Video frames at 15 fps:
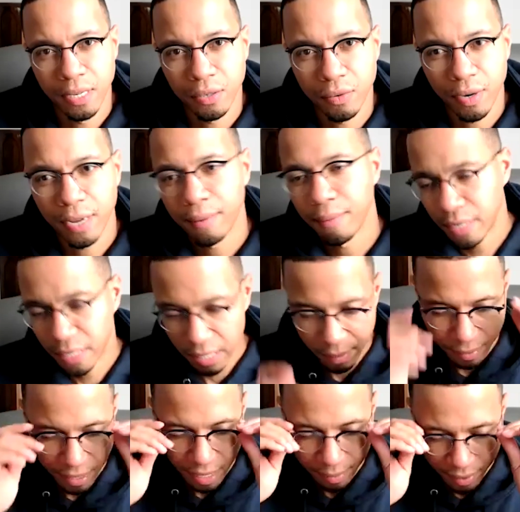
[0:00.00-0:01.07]
desk, right? And
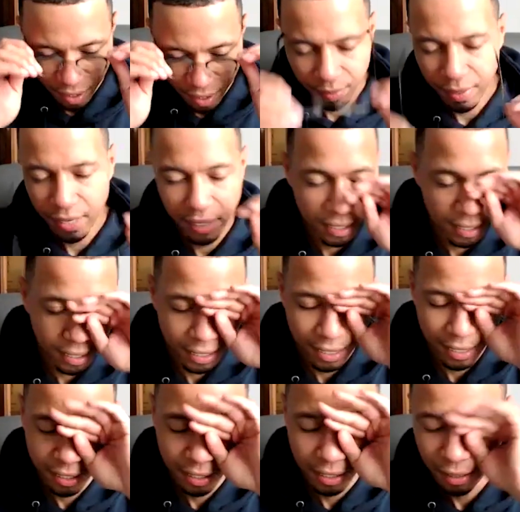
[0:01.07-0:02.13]
sometimes help desk
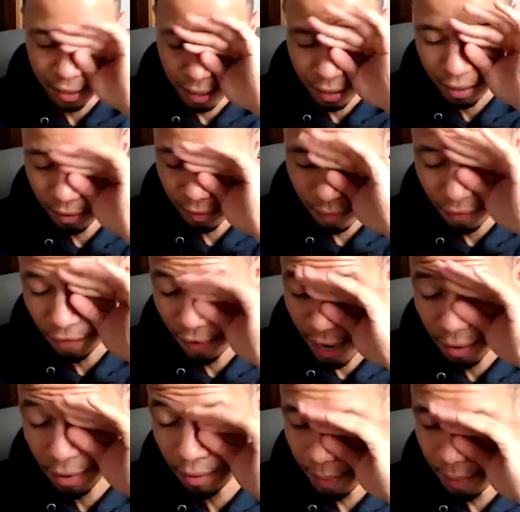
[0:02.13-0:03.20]
is
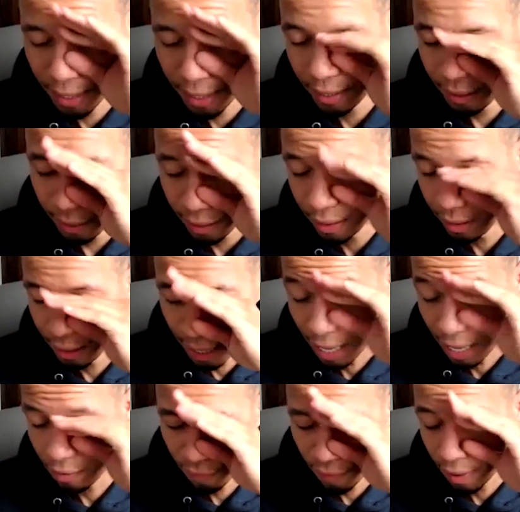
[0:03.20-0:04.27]
frowned upon.
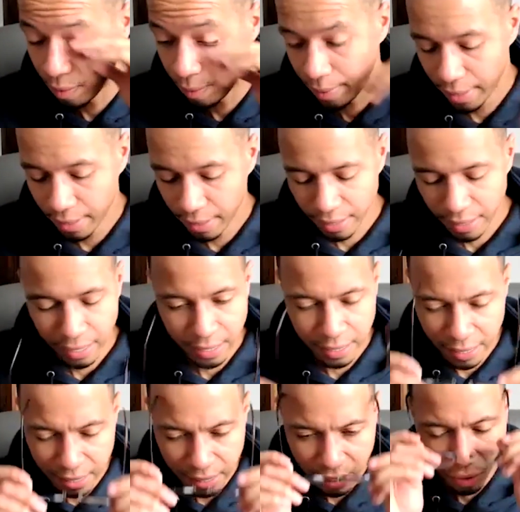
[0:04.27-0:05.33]
I don't frown upon it because, like I
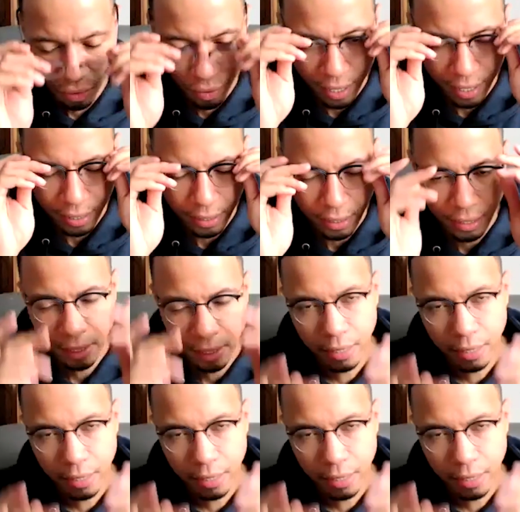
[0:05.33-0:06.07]
said, it's a great